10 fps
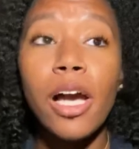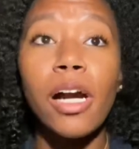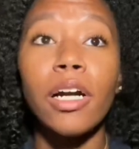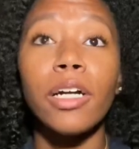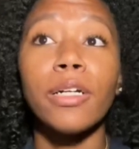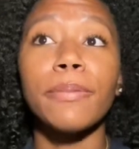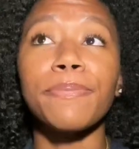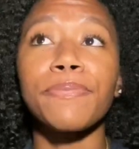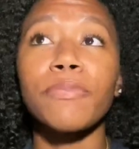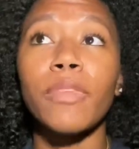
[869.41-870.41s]

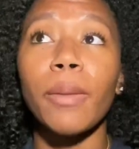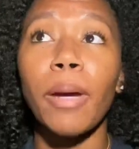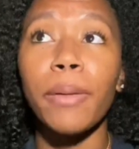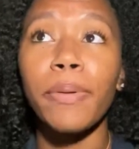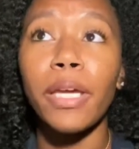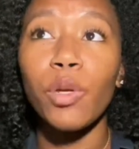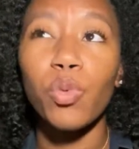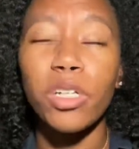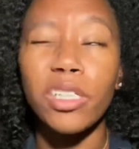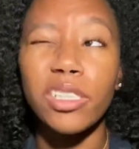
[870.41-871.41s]
My pay
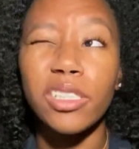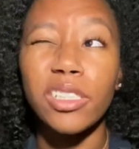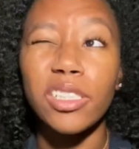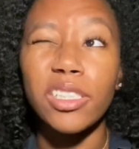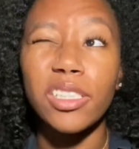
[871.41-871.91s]
was